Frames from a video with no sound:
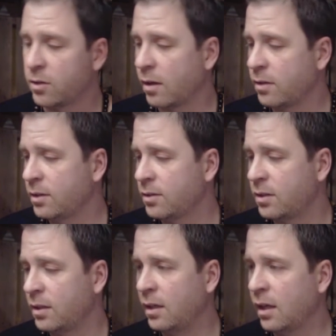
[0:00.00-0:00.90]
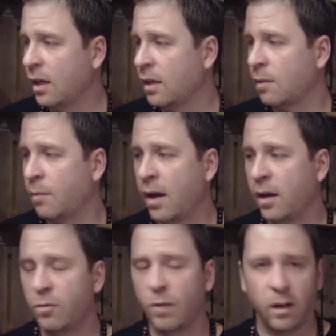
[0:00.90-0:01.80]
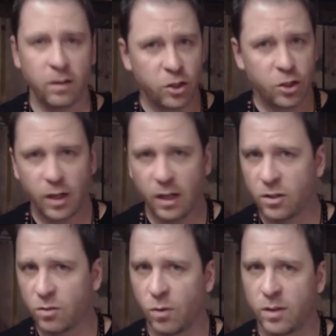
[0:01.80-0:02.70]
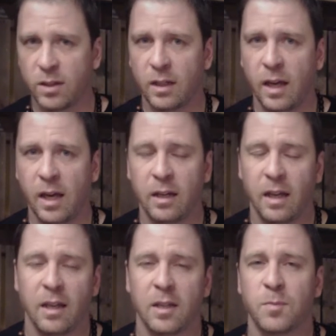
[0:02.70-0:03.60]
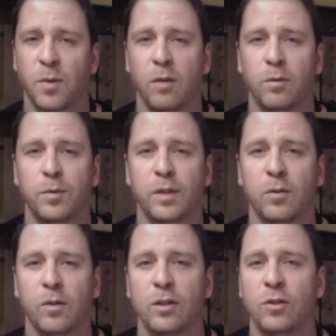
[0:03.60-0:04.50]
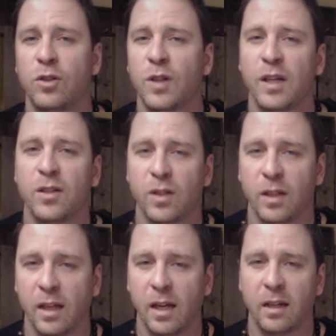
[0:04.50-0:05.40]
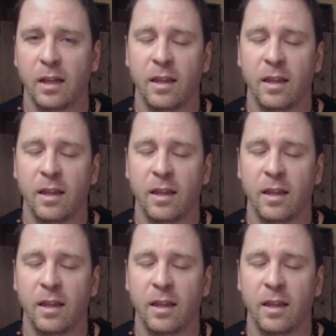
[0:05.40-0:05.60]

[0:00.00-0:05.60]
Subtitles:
So as you can see, the background has changed once again, and it's probably going to change again.